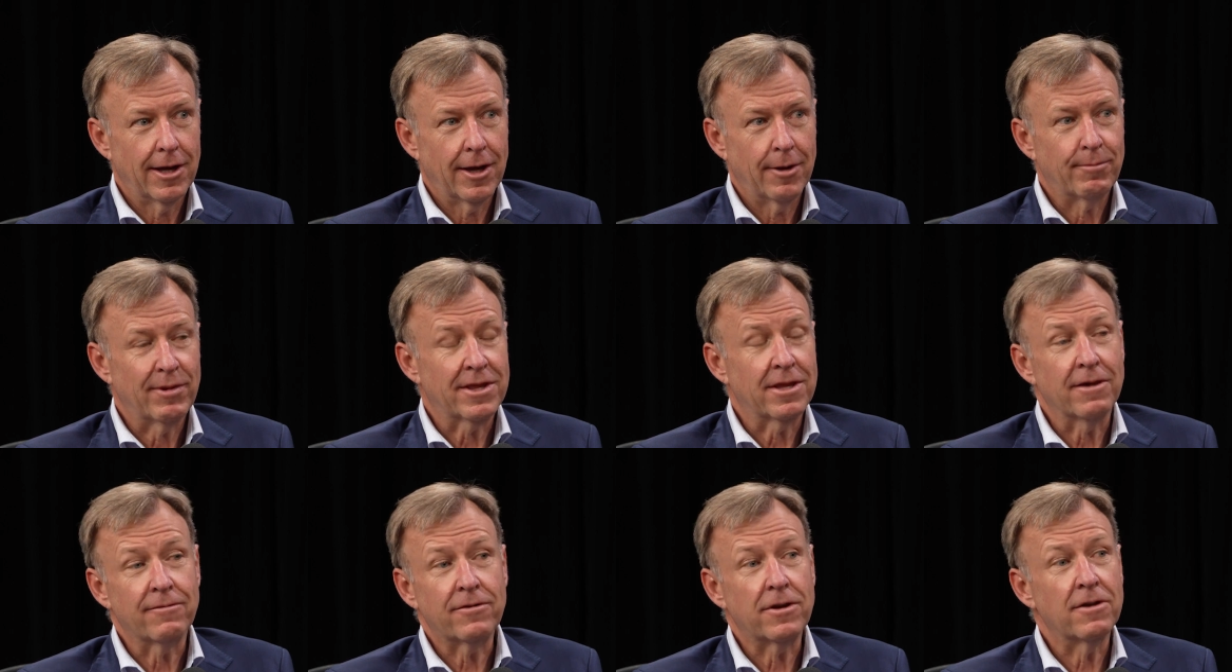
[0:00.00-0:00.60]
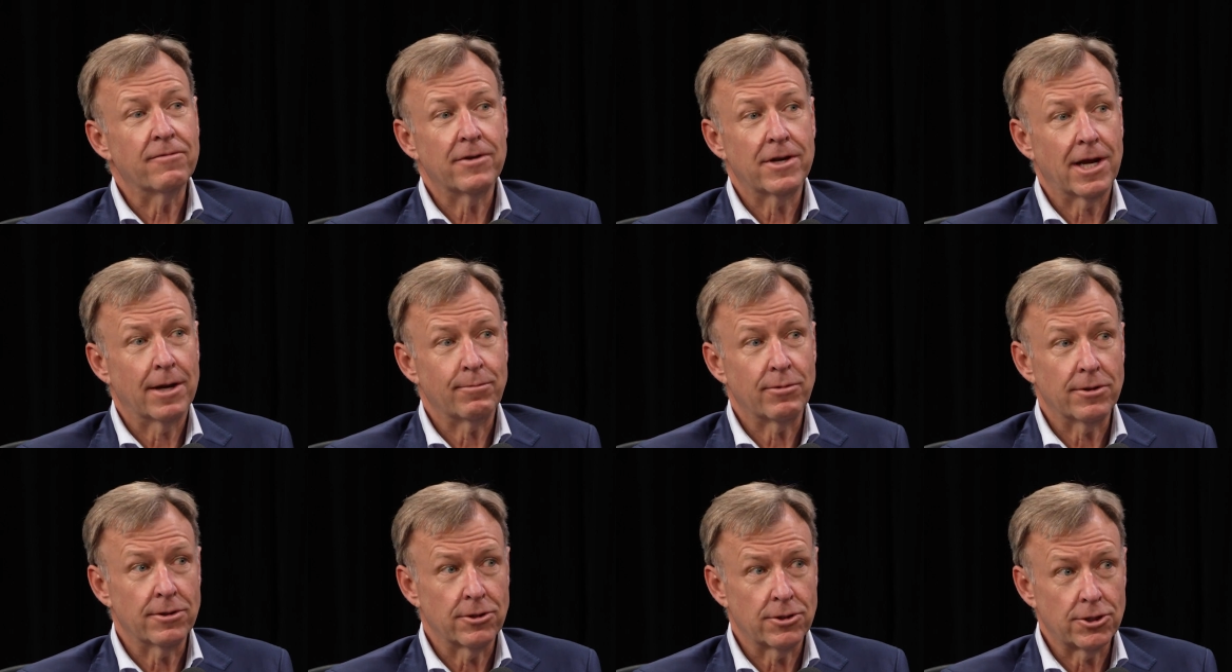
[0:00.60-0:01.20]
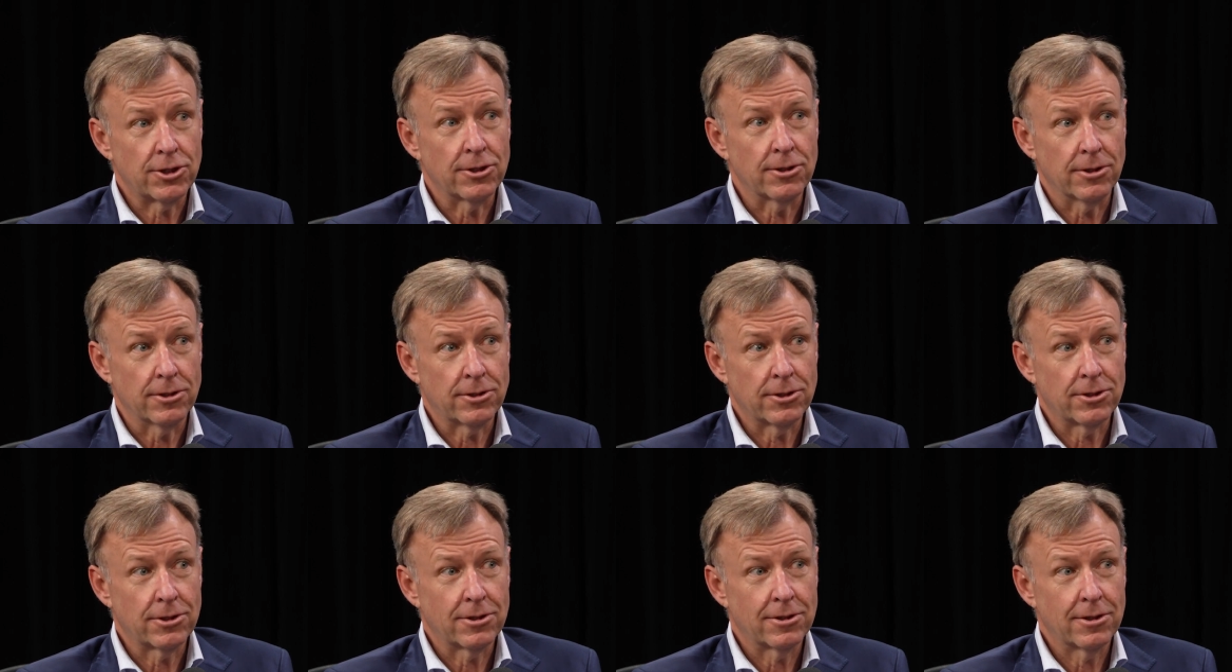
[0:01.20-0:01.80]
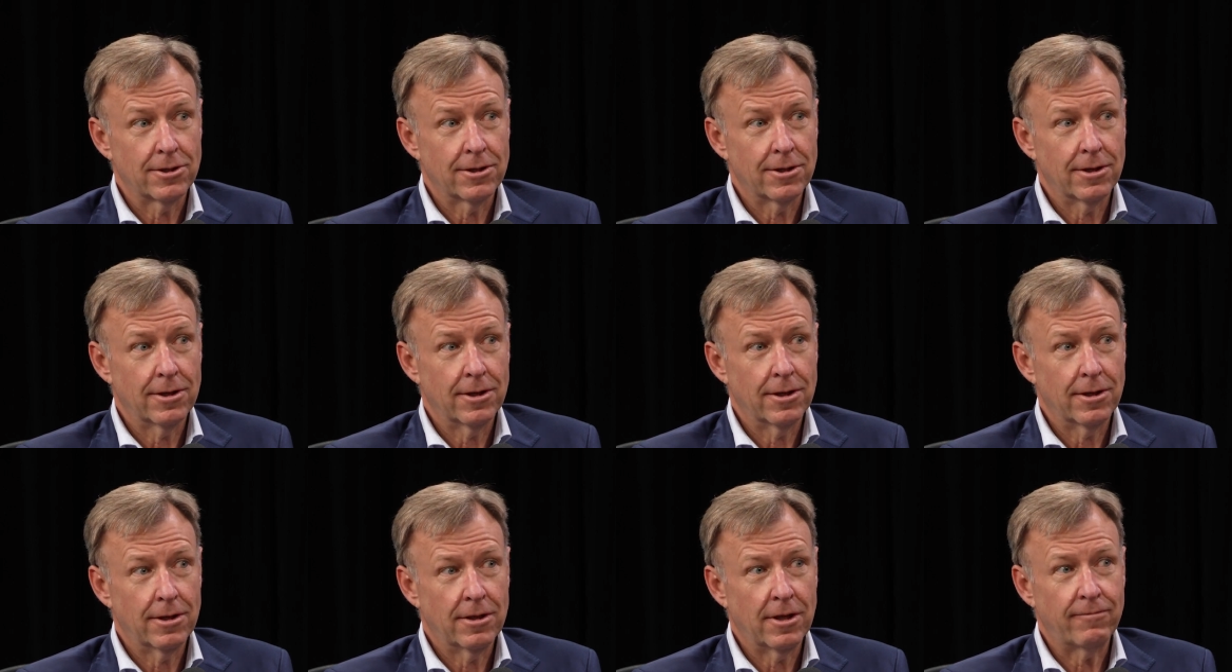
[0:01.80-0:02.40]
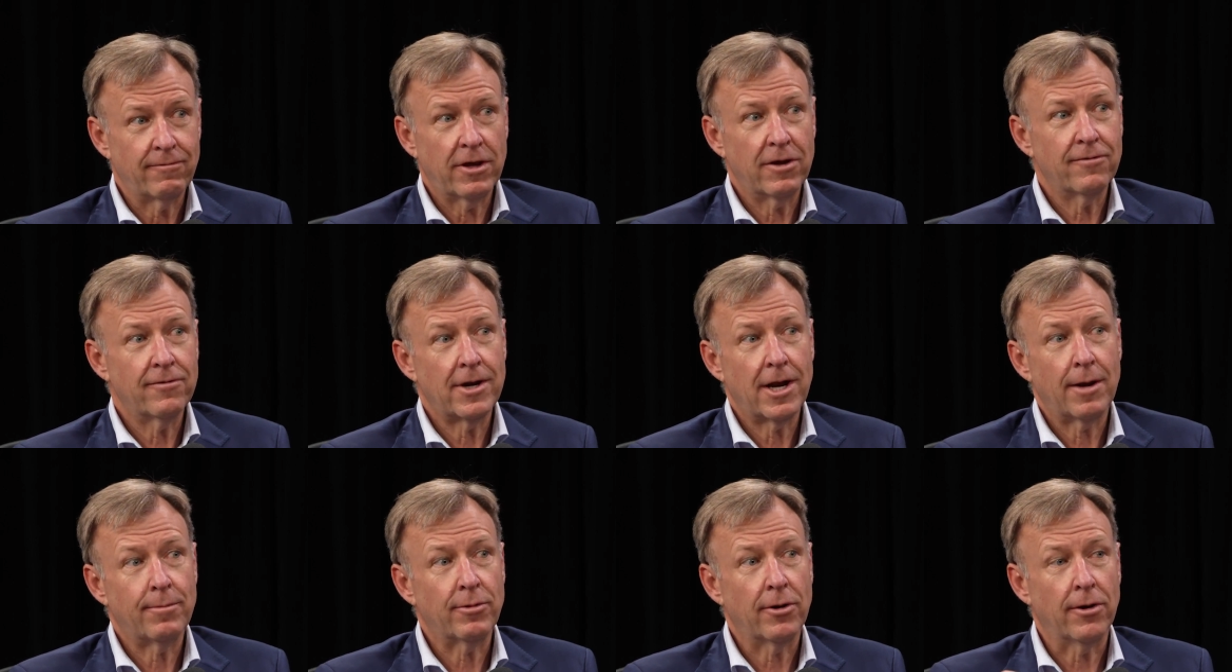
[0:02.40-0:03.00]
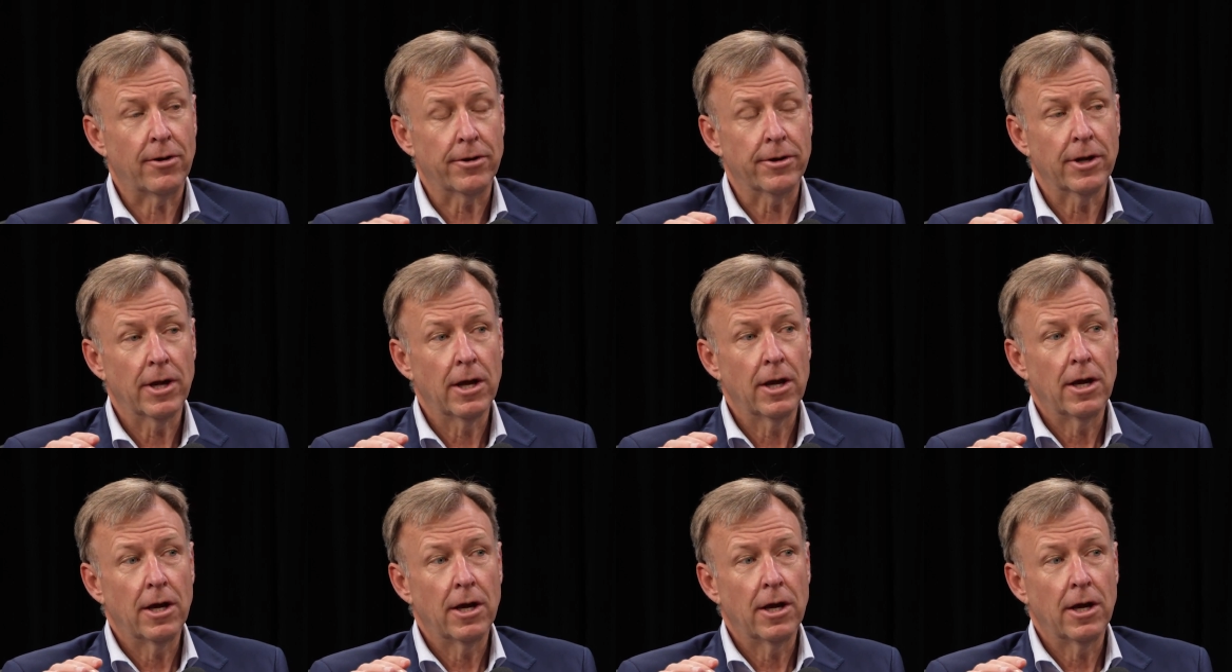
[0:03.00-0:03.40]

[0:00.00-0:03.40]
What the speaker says: but they've given up on the church. They've given up on